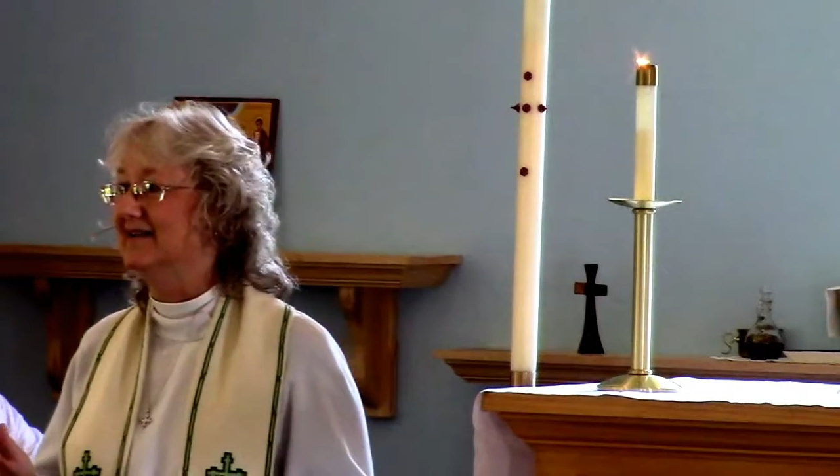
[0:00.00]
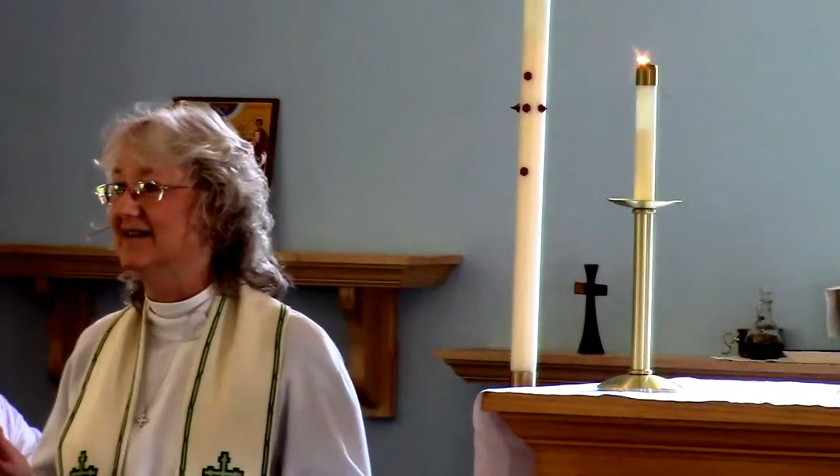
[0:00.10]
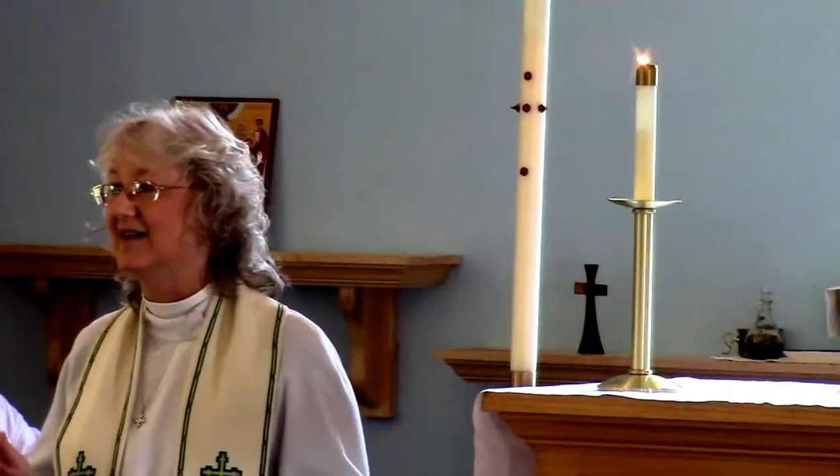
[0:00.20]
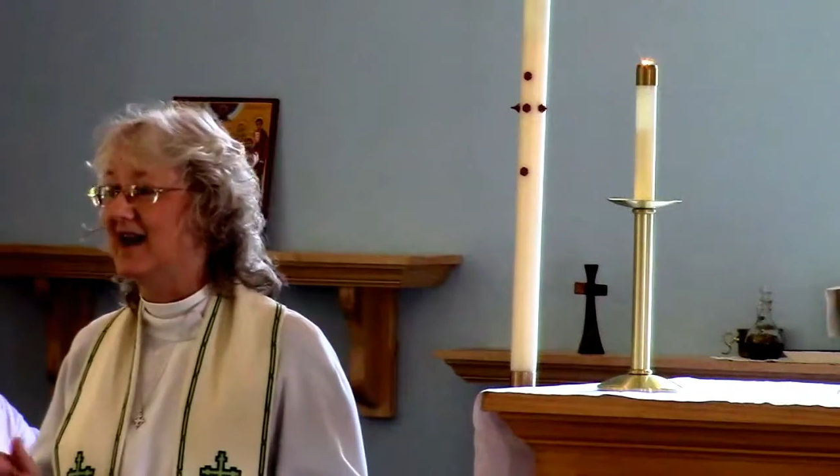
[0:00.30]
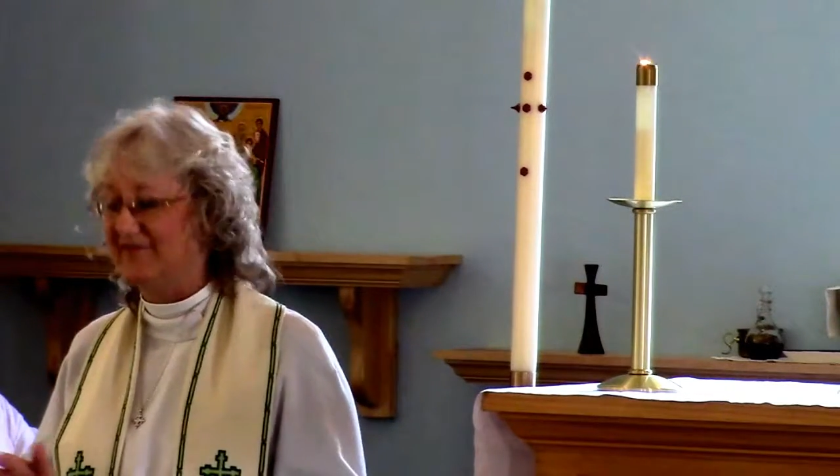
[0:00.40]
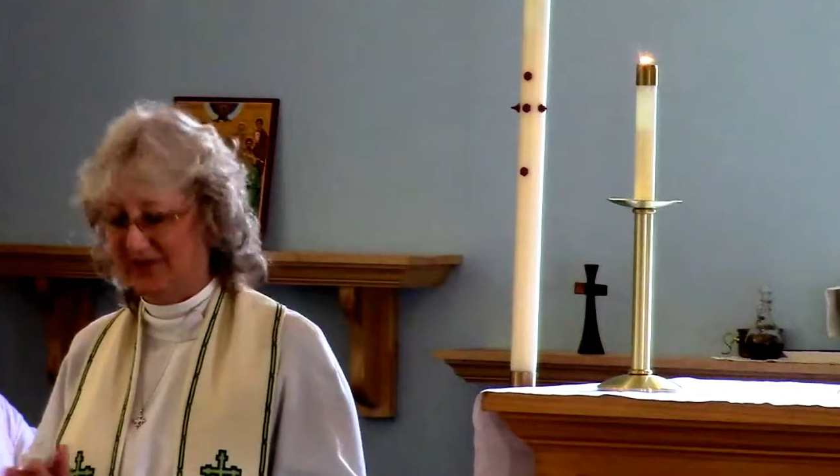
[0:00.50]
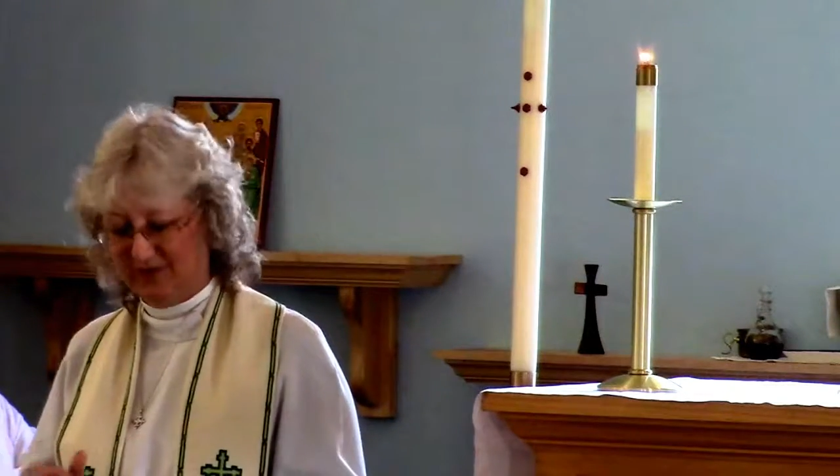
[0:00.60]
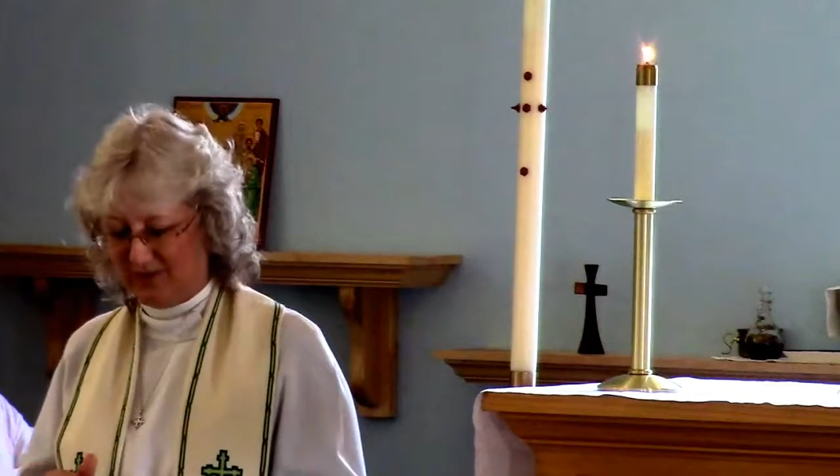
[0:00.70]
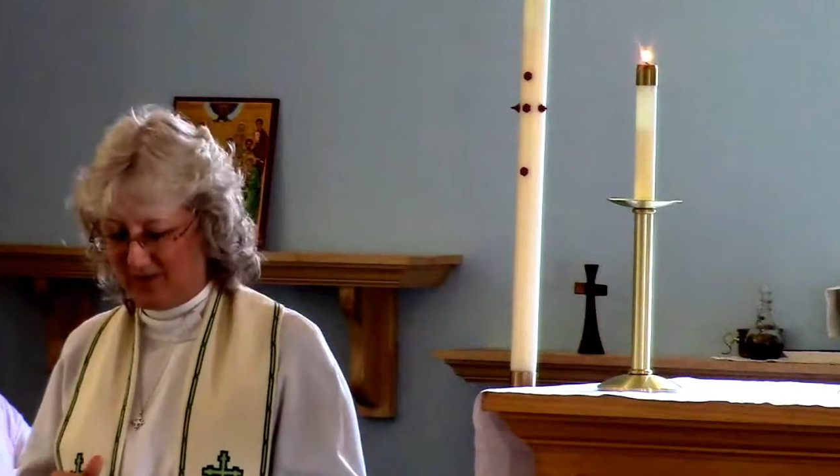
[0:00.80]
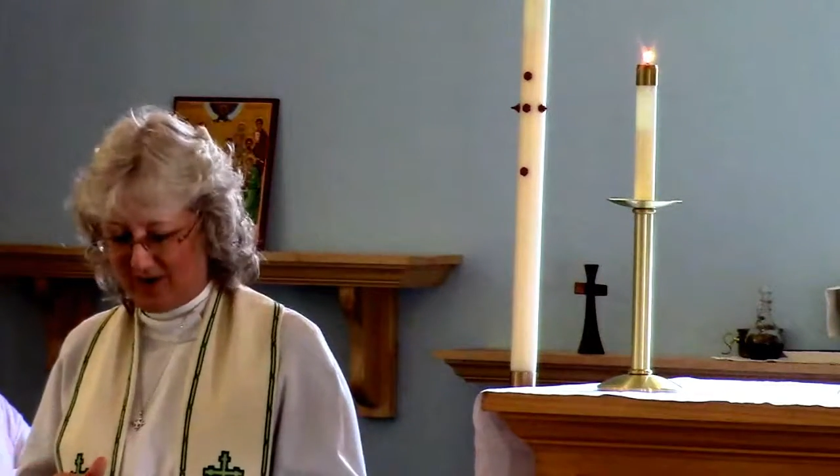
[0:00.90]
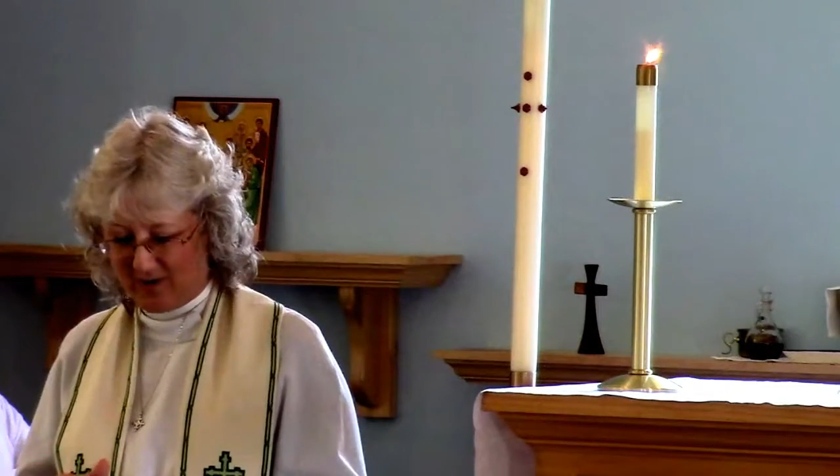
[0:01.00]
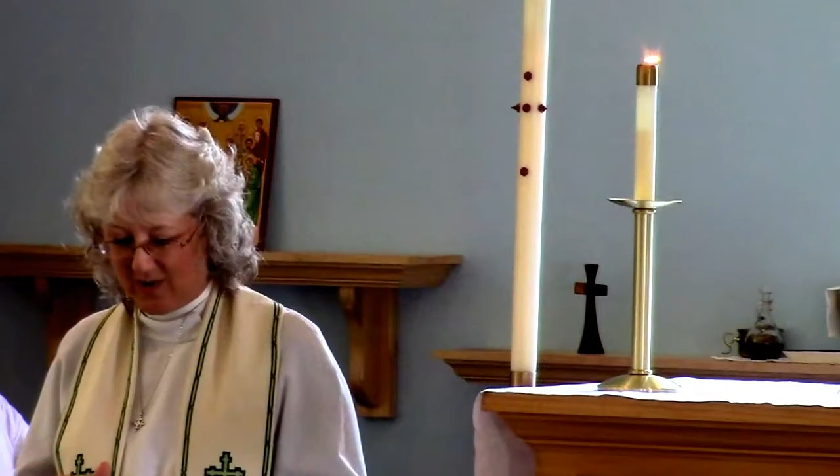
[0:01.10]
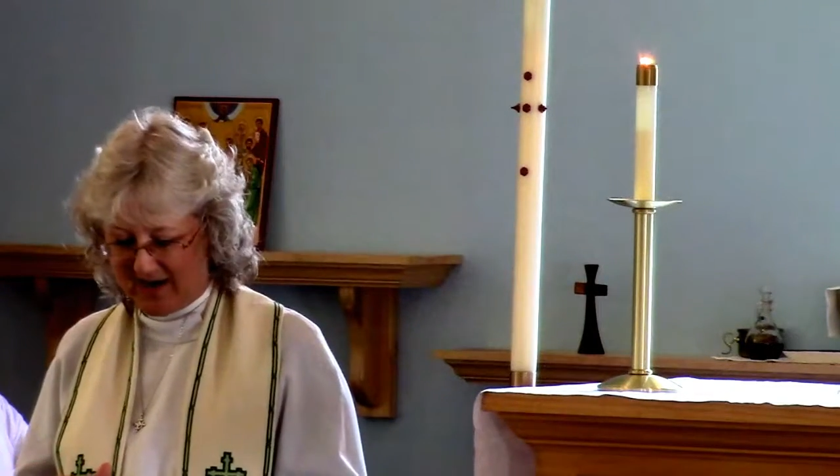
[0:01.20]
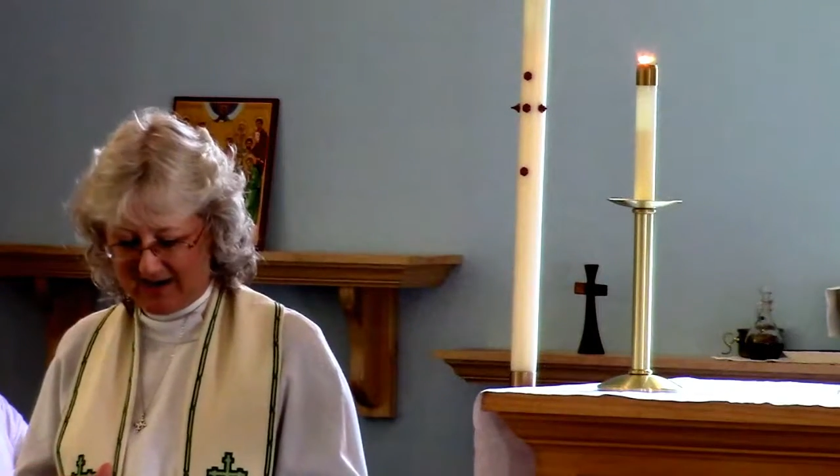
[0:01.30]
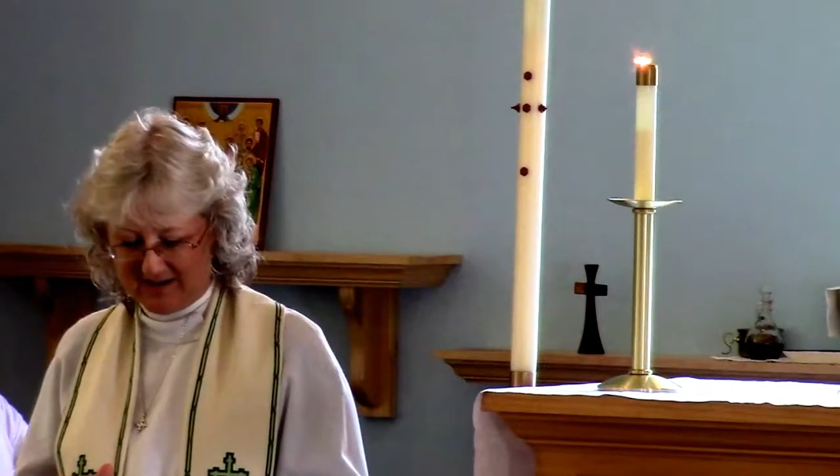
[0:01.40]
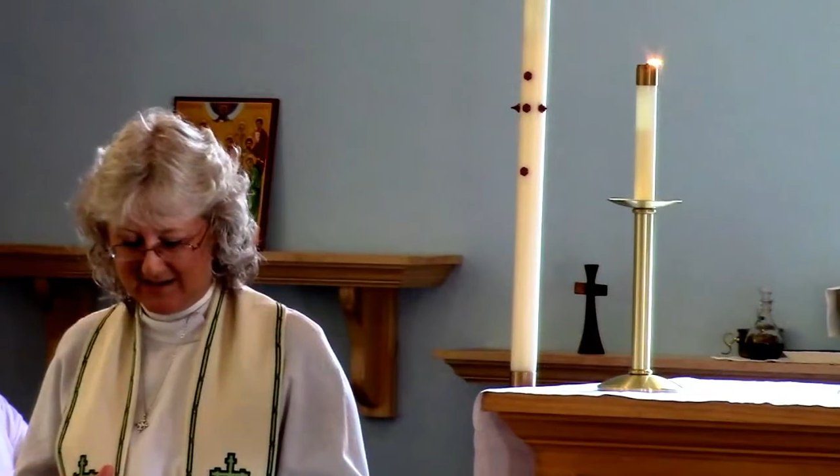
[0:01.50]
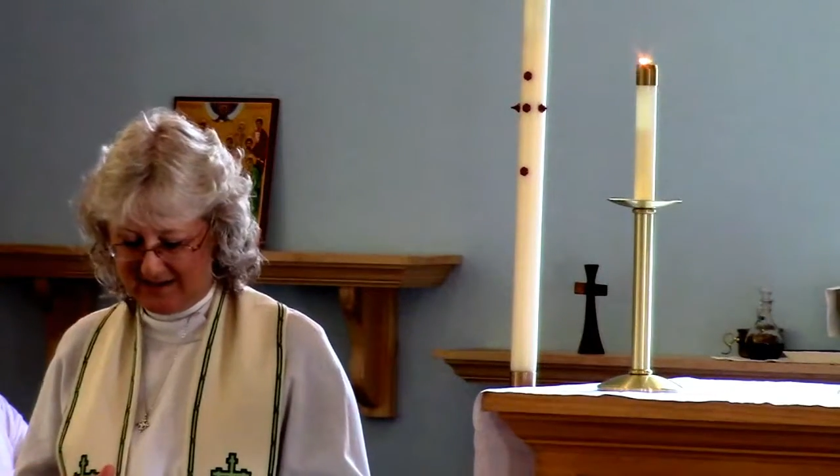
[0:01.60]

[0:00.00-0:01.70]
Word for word: that life can throw our way.